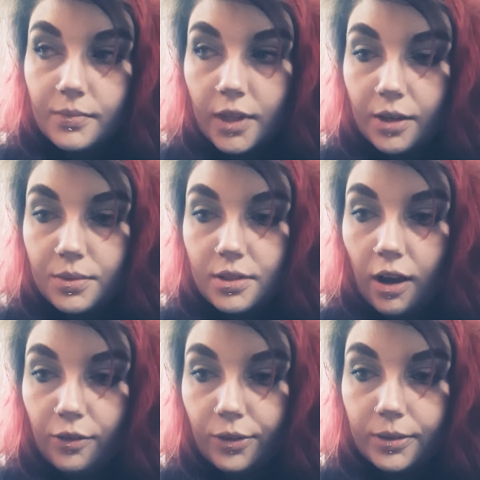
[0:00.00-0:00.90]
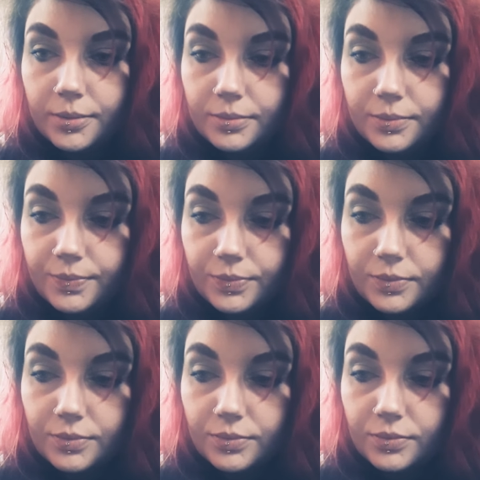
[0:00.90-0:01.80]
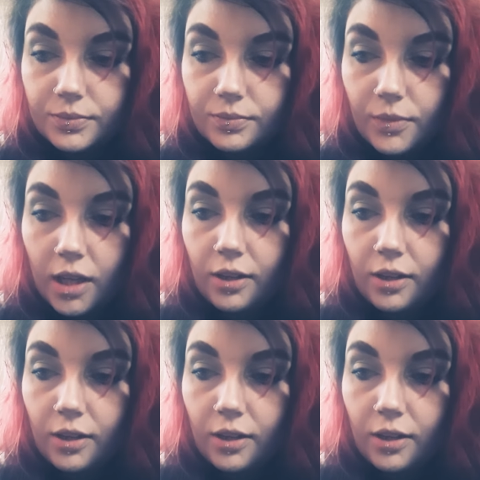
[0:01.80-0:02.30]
It was awful. And